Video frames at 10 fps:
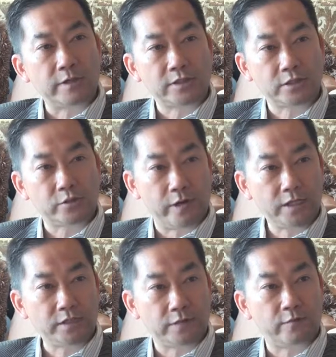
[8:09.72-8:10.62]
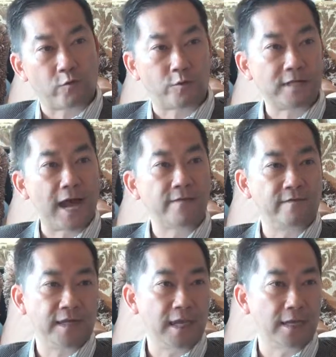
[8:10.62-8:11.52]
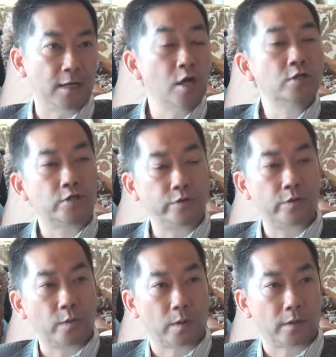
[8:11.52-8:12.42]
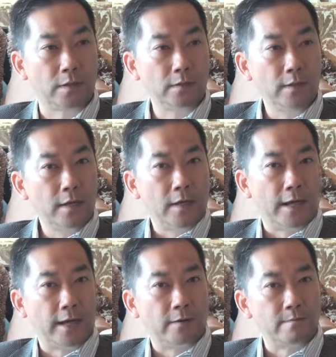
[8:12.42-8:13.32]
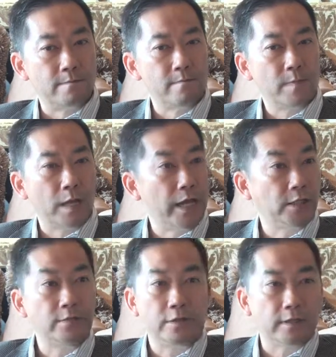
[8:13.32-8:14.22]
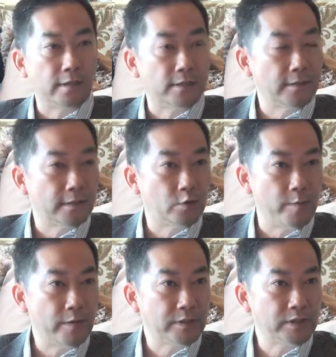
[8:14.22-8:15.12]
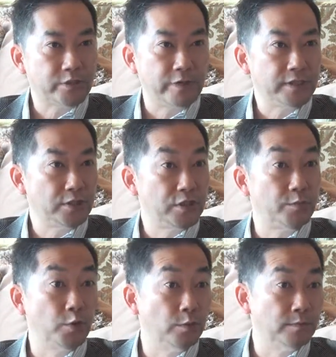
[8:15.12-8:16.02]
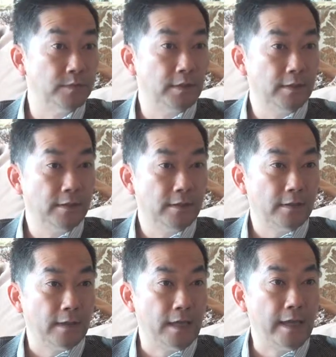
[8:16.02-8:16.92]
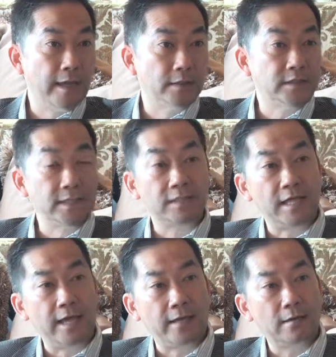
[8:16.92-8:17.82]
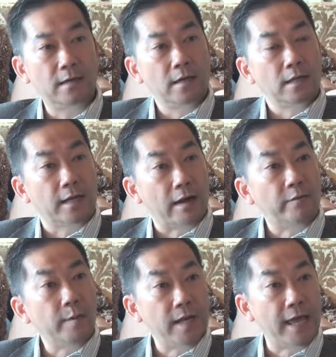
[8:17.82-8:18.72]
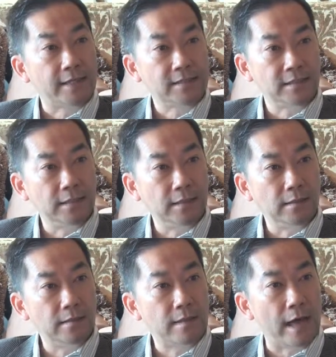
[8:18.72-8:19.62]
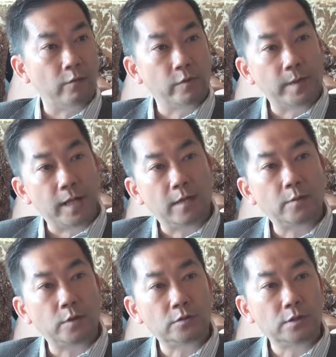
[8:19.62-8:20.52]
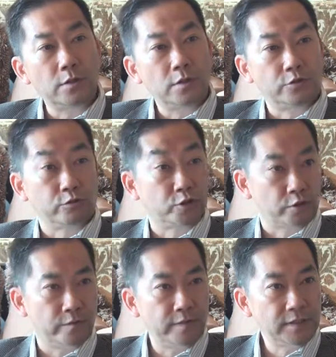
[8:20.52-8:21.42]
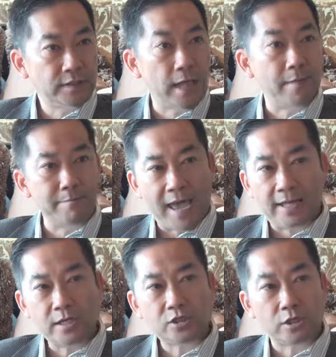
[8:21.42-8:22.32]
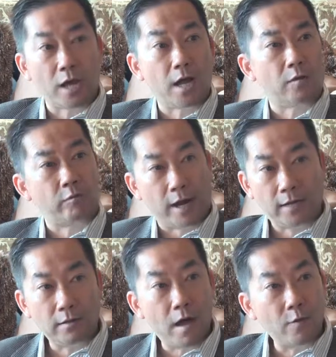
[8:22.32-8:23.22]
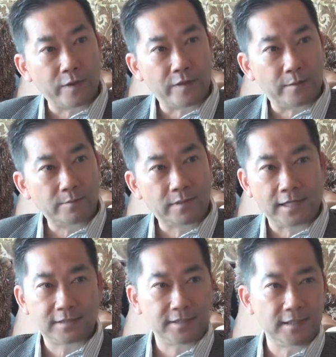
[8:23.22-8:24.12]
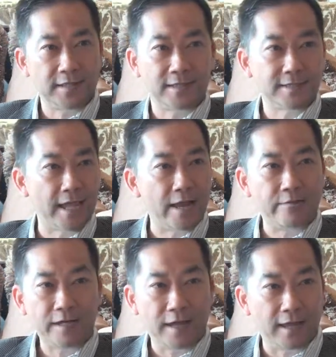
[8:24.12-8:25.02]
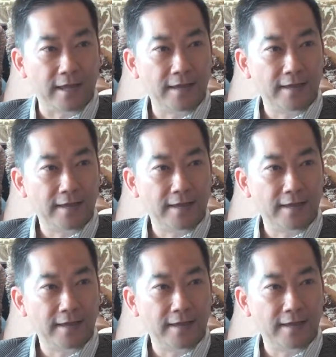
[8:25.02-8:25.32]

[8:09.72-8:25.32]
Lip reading: registration for .vn to the world, the domain registration just boomed. And since then, the government has seen that we've been able to service and manage right along with them. They see us every day,